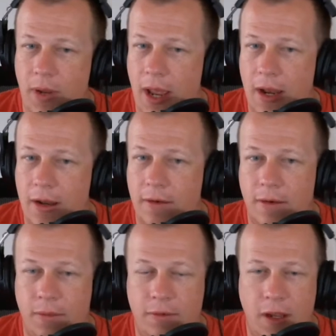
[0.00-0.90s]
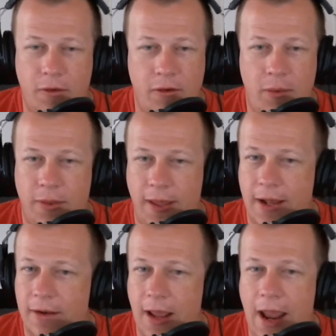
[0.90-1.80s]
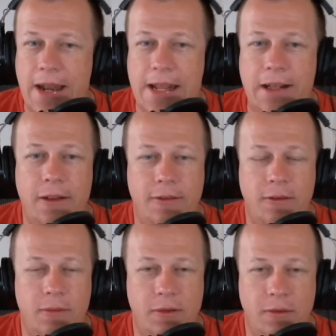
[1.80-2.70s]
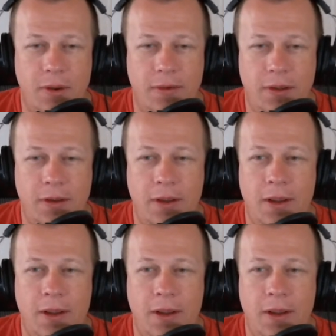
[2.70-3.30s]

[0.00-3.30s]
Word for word: and um, Zaccaria without any glitches whatsoever.